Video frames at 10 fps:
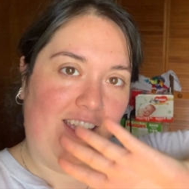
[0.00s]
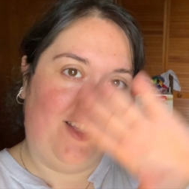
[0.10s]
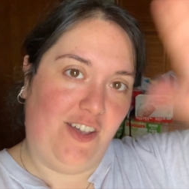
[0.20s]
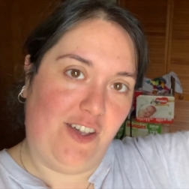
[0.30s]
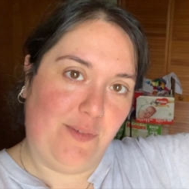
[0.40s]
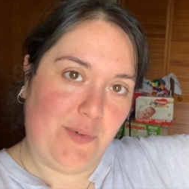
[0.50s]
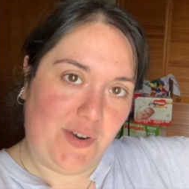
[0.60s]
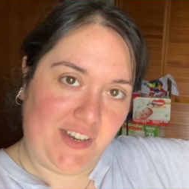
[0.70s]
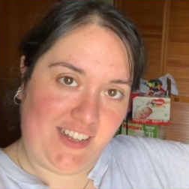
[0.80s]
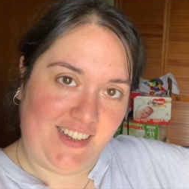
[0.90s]
Good
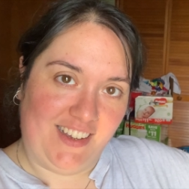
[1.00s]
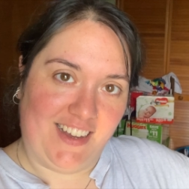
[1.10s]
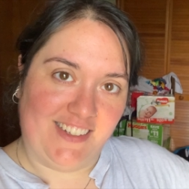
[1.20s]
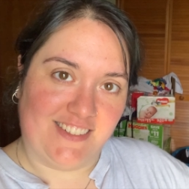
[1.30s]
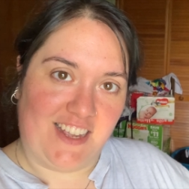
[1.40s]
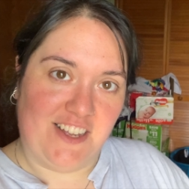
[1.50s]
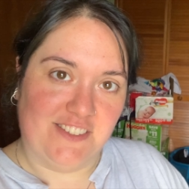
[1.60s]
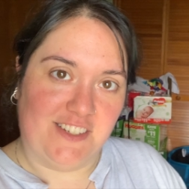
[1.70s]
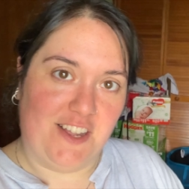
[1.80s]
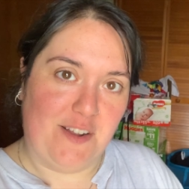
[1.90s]
morning, guys, gals,
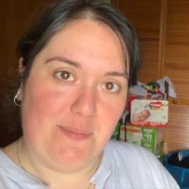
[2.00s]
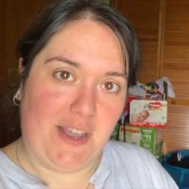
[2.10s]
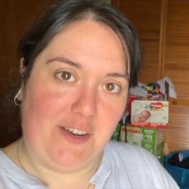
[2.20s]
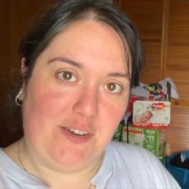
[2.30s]
and non-binary